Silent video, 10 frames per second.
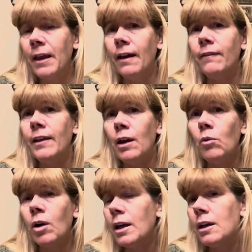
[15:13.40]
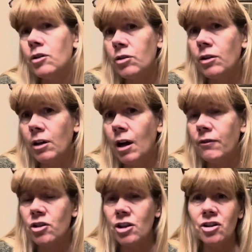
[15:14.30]
and they want to enter in the
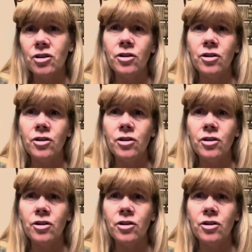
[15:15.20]
conversation,